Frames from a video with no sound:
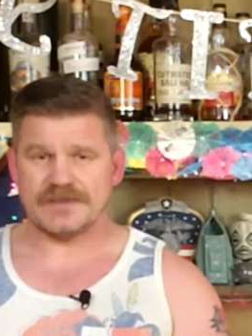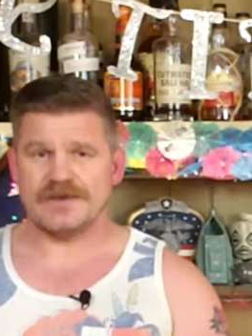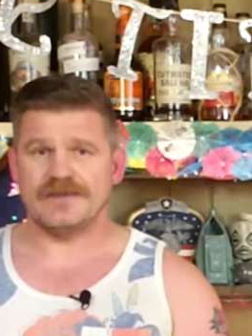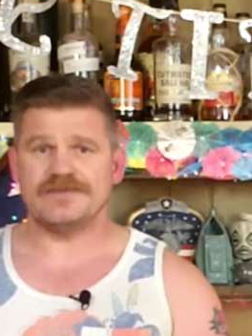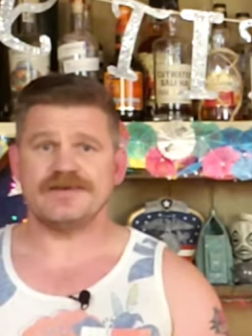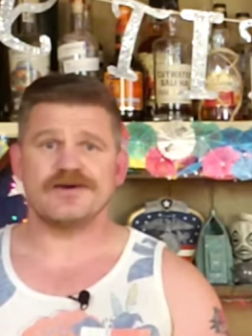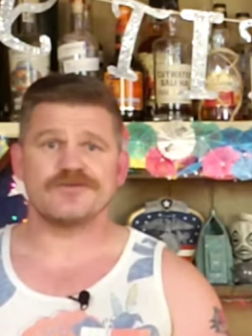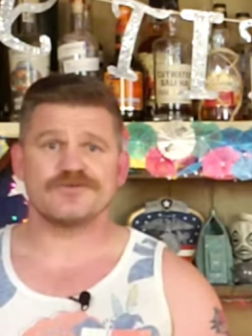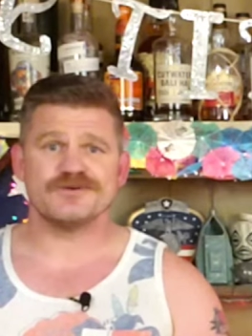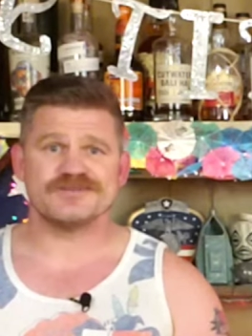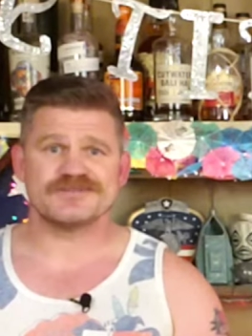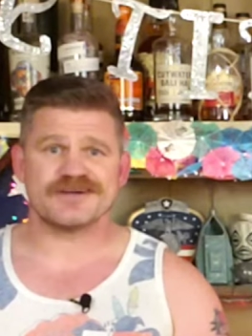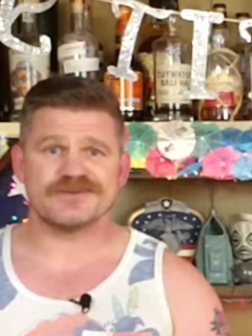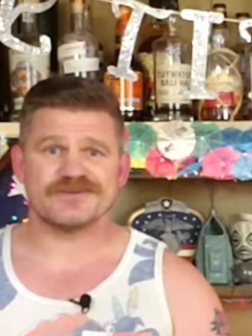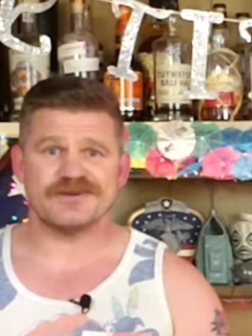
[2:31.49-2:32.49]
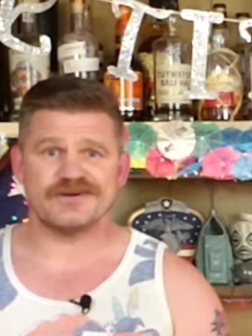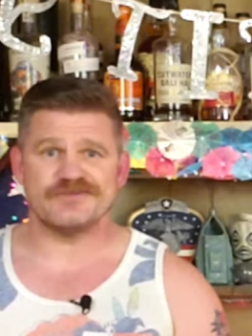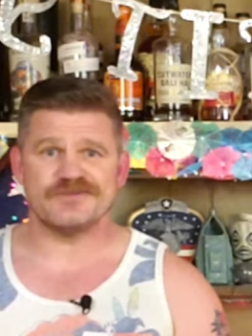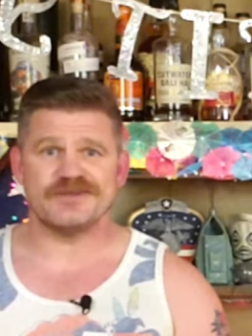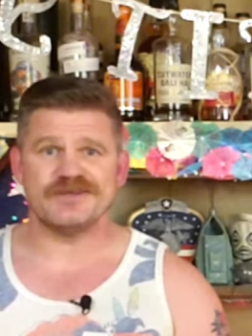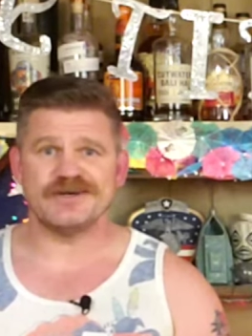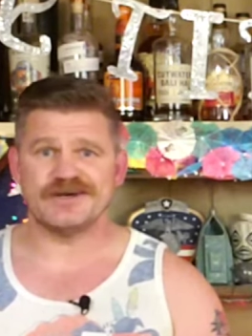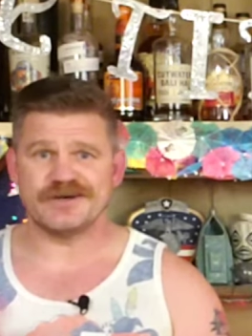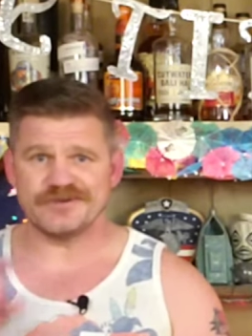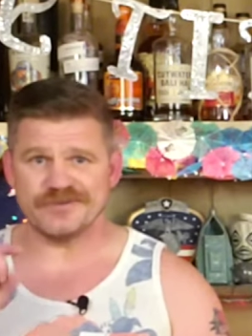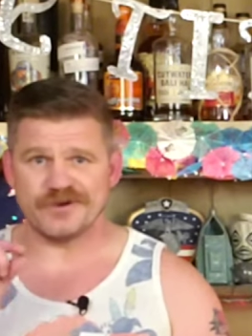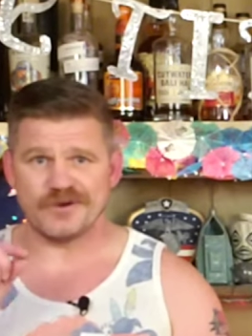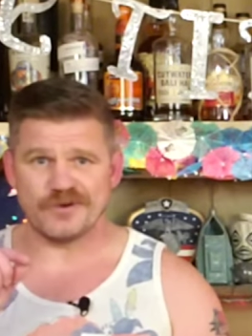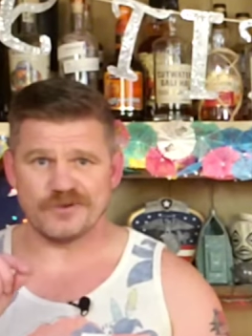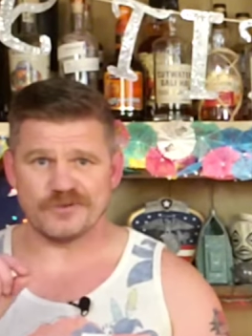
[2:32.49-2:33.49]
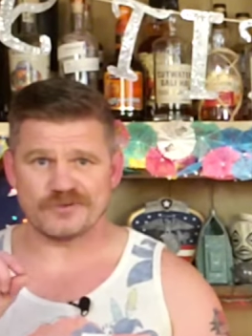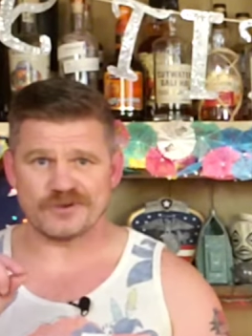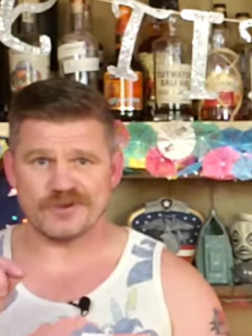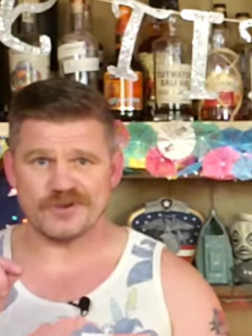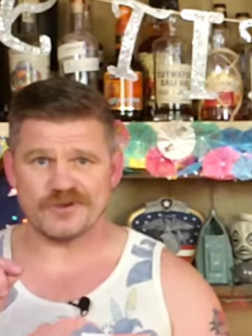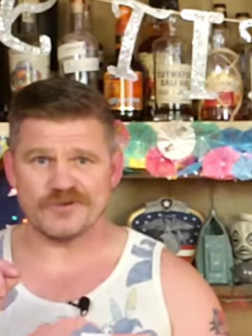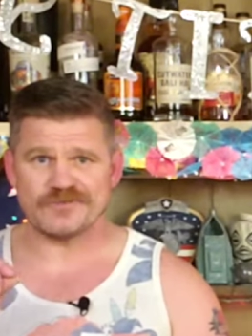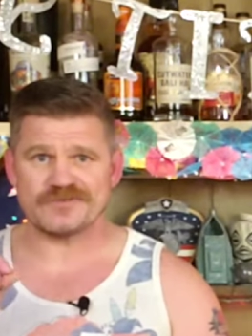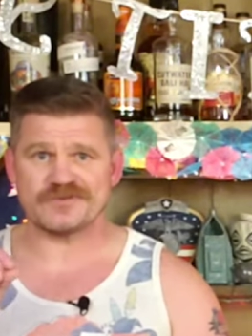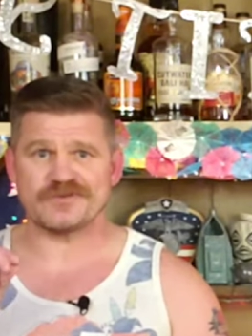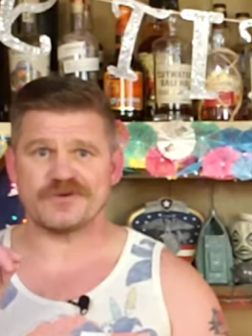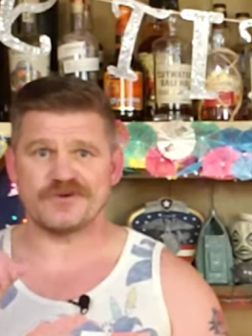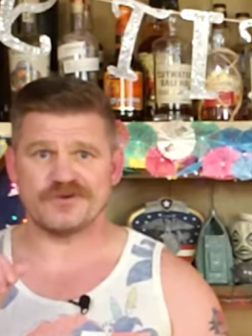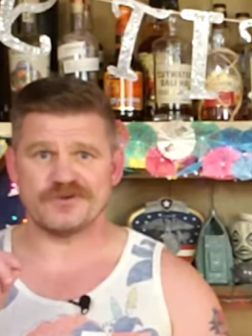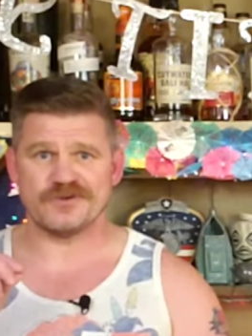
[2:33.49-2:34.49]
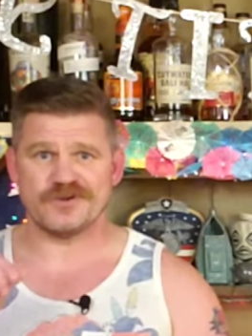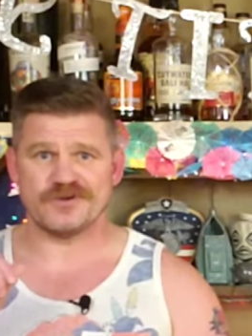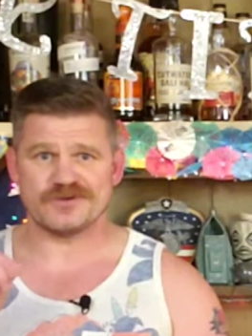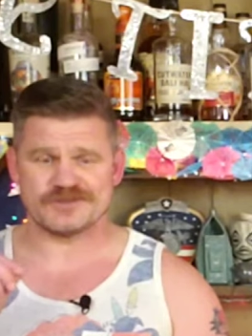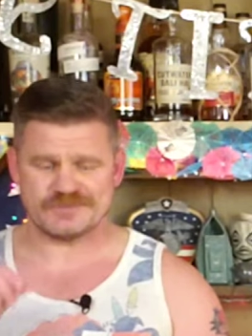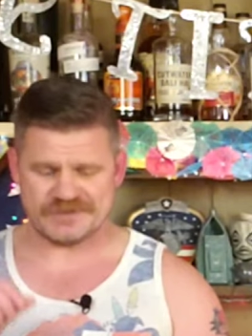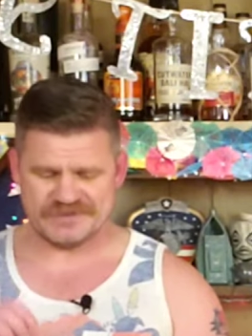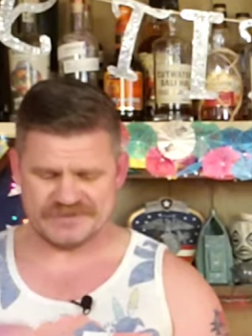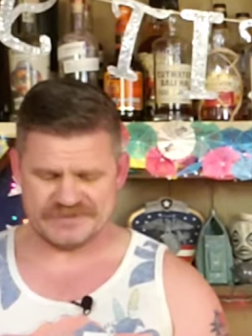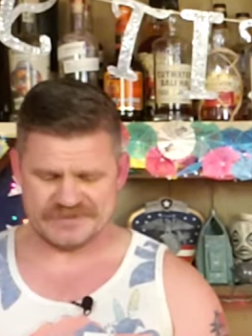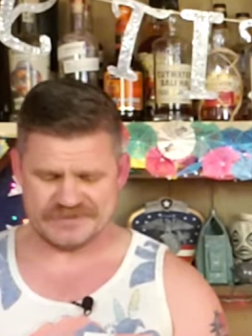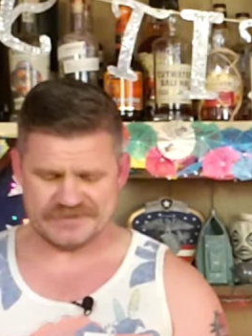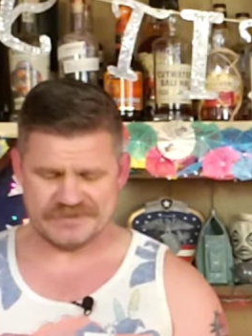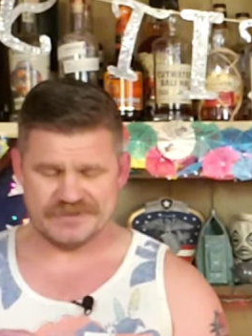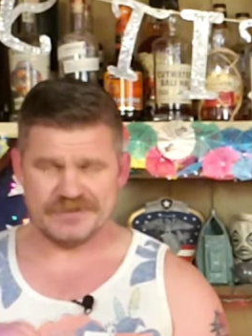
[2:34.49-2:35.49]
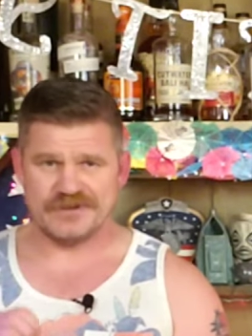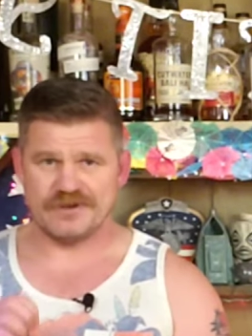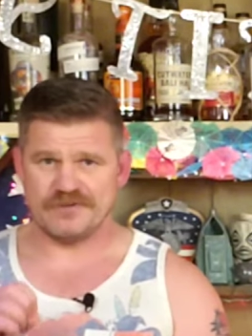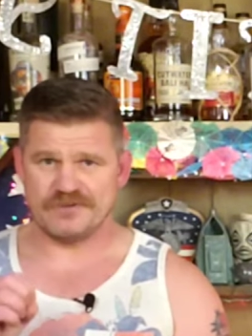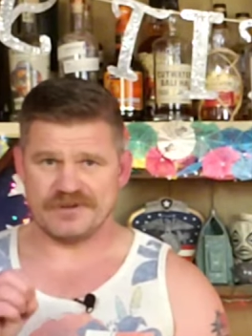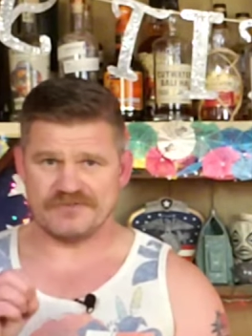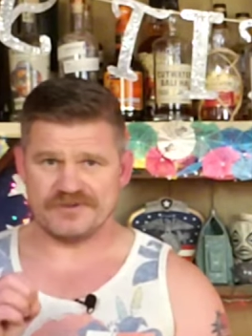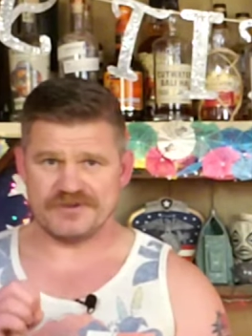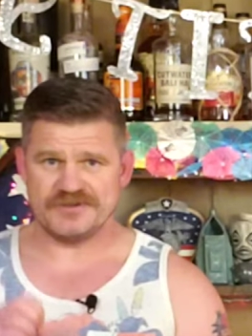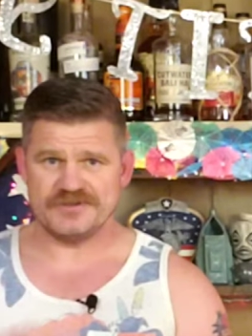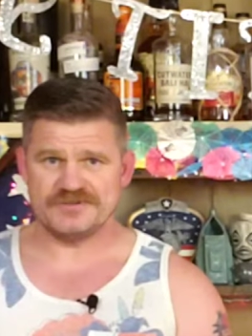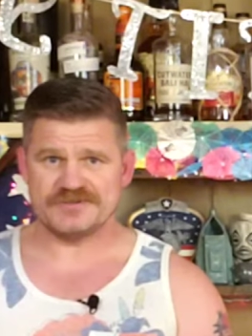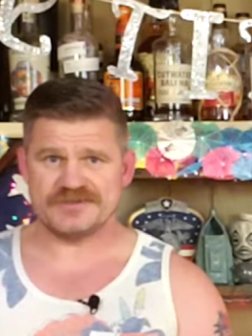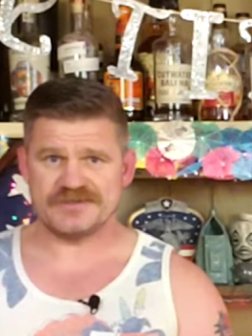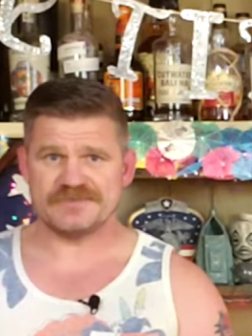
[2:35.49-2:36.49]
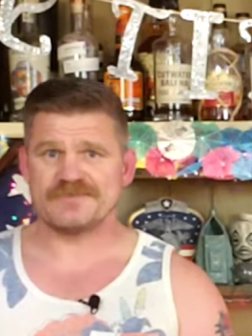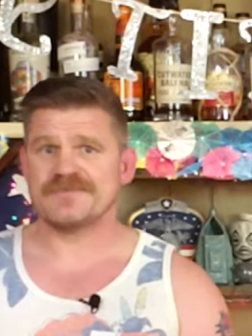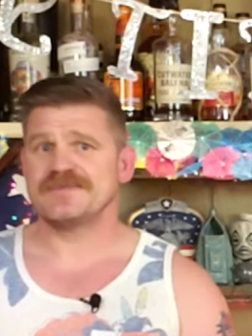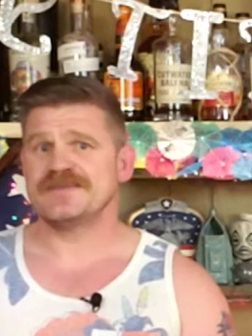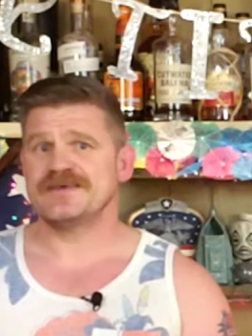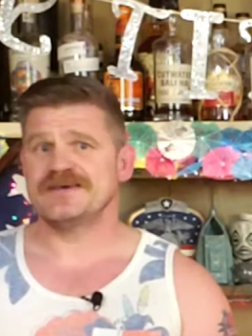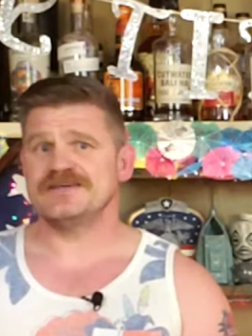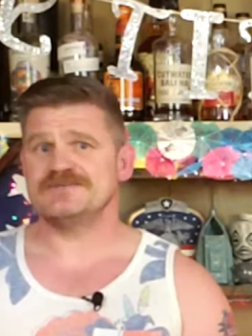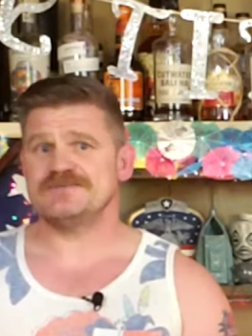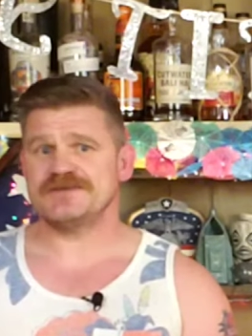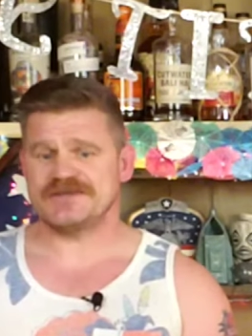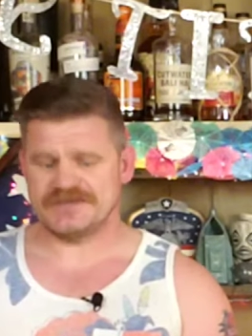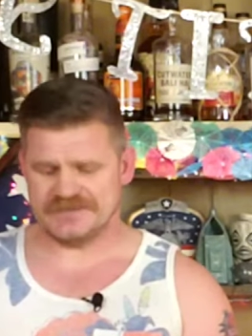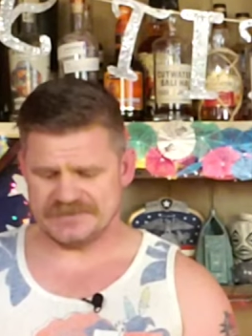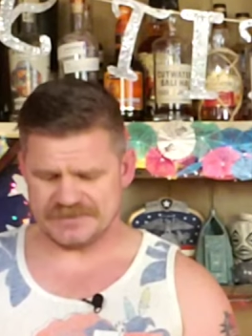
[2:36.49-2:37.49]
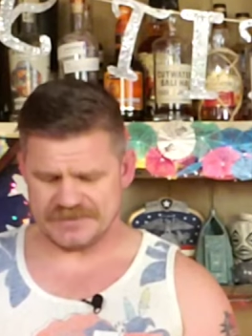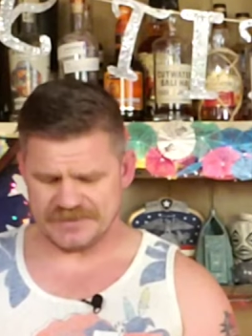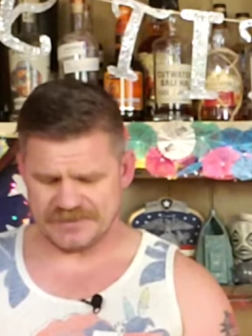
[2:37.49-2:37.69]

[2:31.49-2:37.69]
And the other reason I love the whole cloves or the whole allspices, whatever you're using, is because